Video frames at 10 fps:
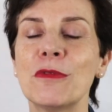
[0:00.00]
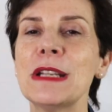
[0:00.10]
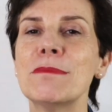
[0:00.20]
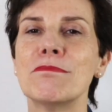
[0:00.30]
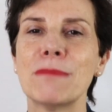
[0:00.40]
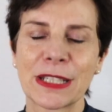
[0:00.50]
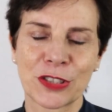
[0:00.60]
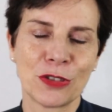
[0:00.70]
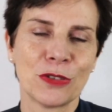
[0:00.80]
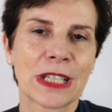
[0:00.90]
will
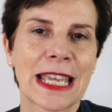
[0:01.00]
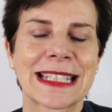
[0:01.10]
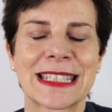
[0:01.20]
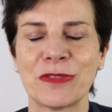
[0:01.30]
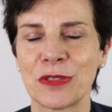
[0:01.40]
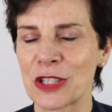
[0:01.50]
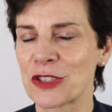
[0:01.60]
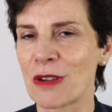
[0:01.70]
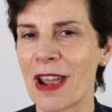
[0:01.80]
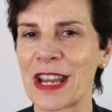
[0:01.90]
make you look as if you are
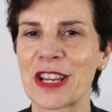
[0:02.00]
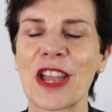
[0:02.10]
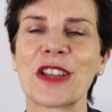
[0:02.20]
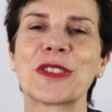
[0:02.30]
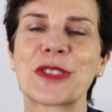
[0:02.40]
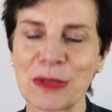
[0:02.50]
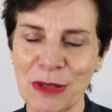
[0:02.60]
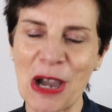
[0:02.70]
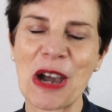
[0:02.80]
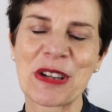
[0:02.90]
trying
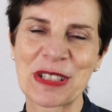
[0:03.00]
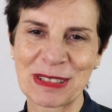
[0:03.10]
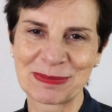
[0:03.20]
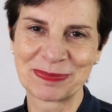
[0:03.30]
too hard.